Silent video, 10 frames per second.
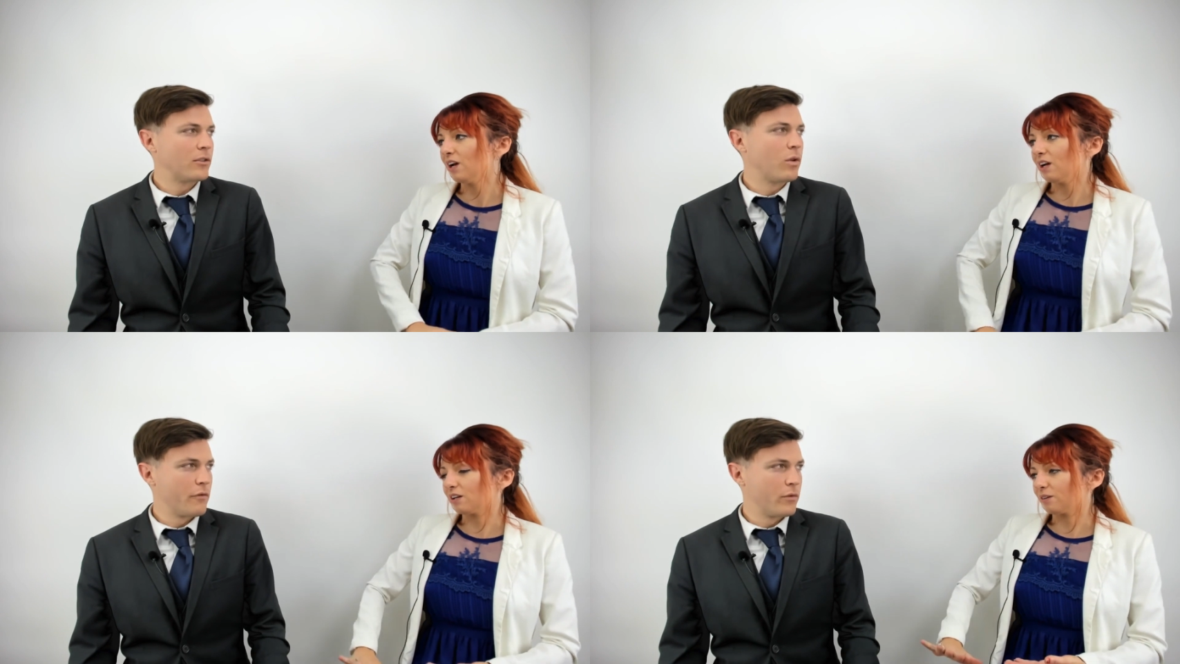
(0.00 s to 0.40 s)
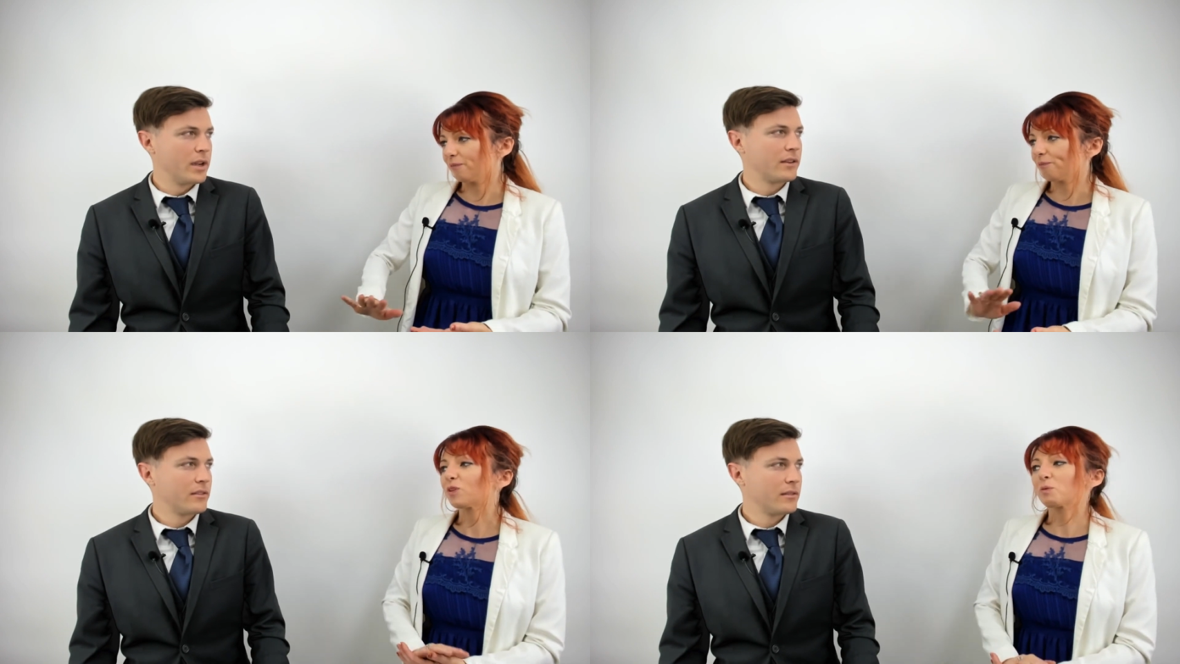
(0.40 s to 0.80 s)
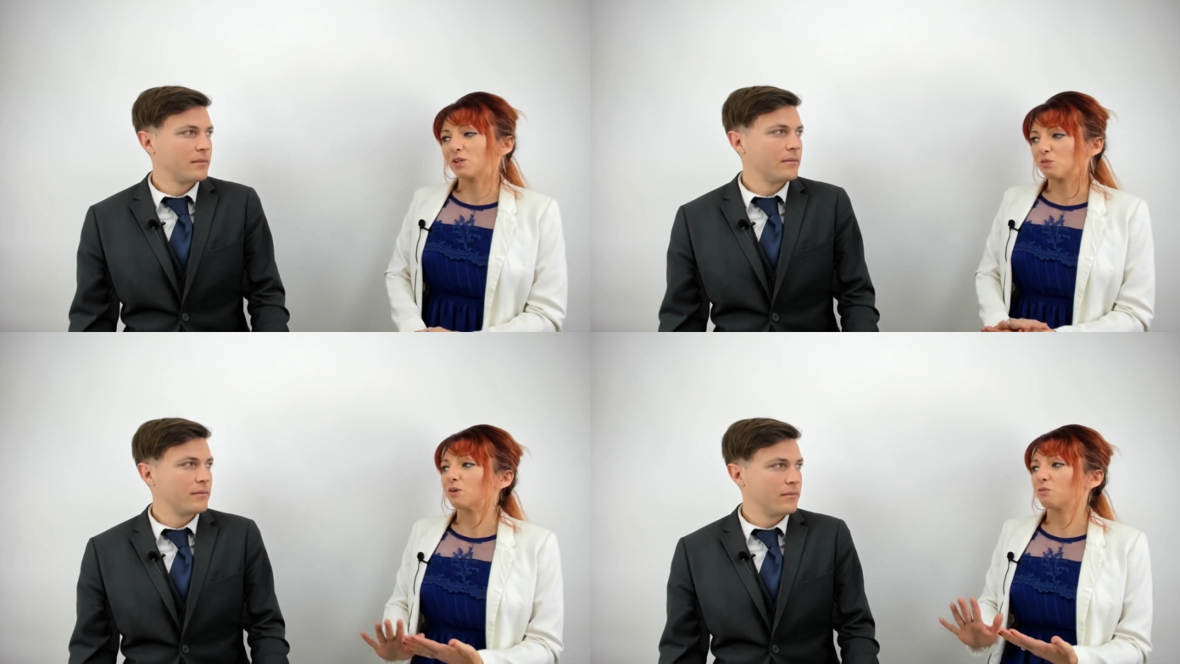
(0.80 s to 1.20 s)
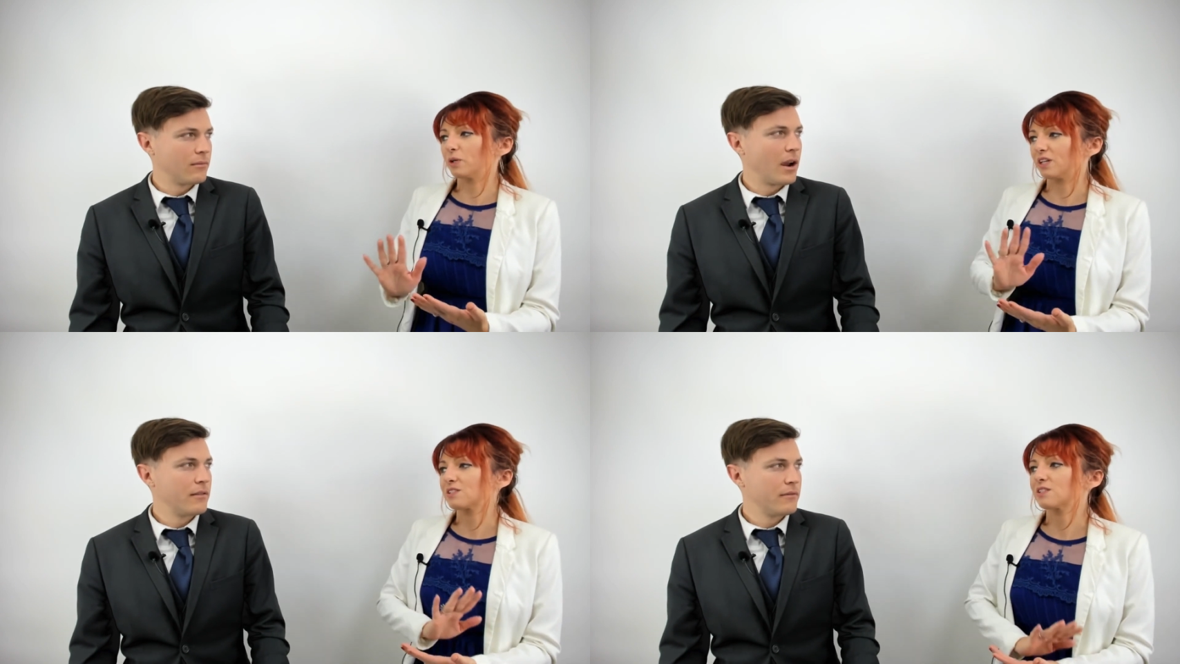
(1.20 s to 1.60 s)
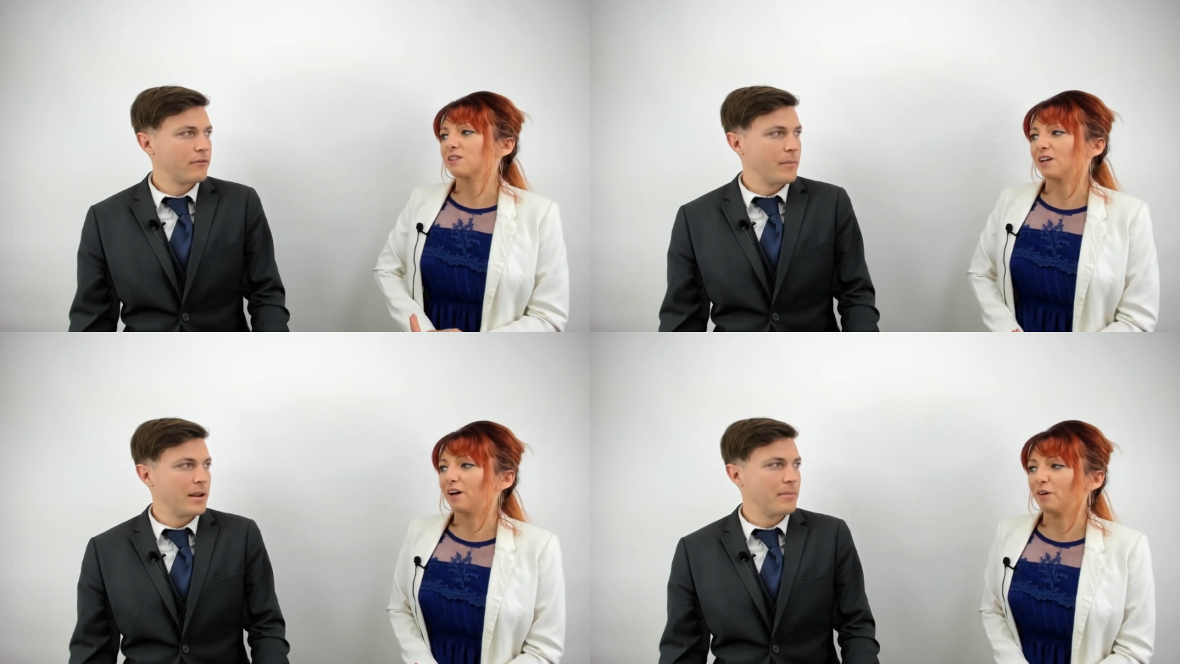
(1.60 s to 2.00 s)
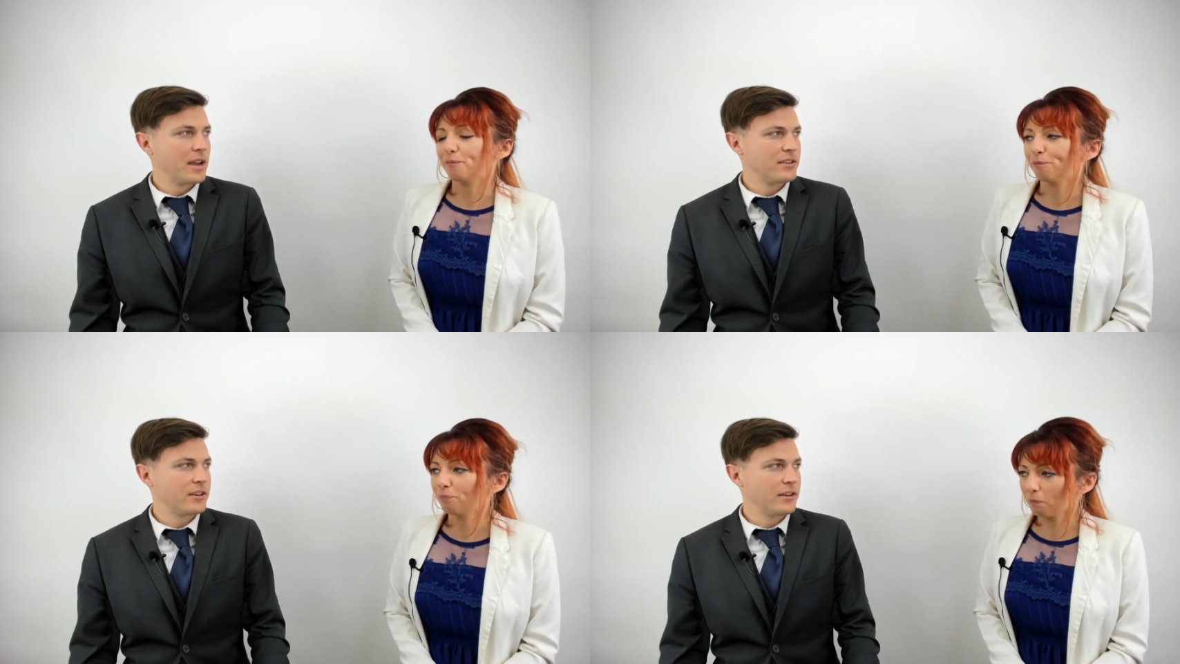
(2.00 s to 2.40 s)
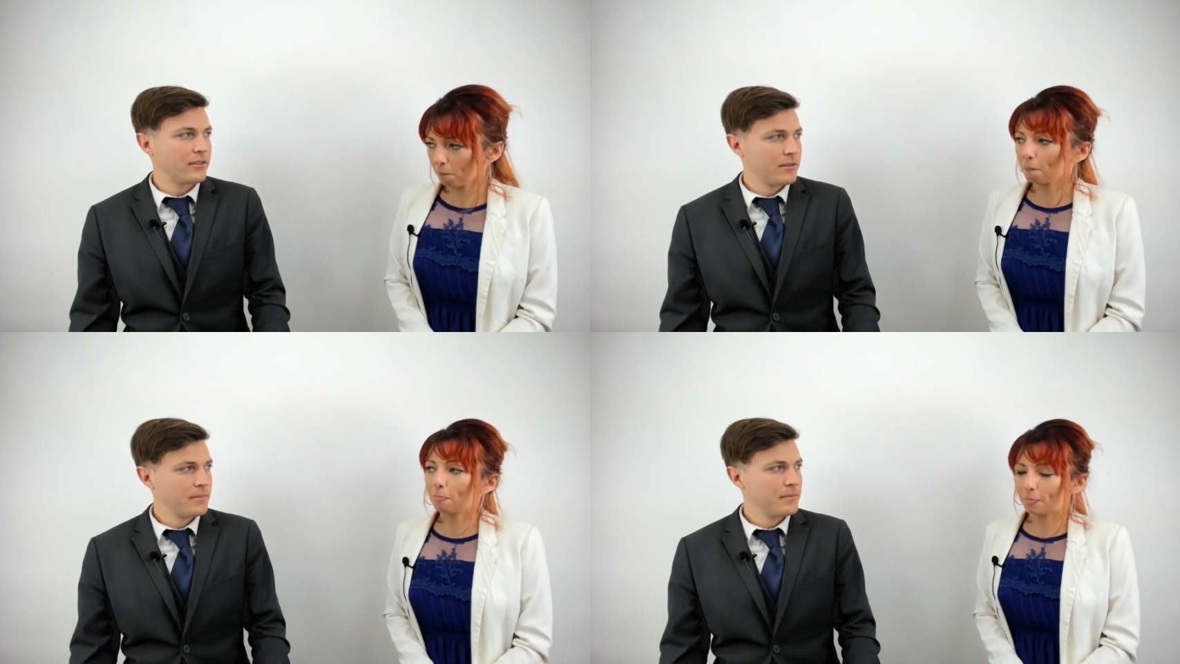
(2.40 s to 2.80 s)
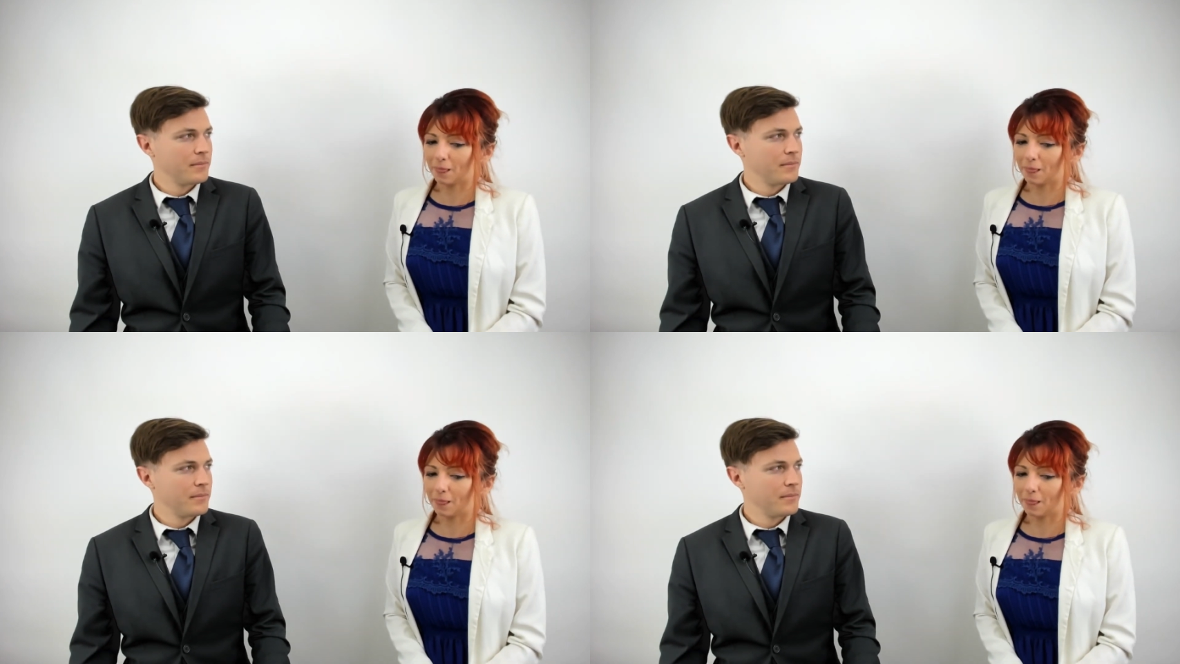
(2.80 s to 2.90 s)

Speaker 1: 12 weeks. By 12 weeks. Right, for many patients.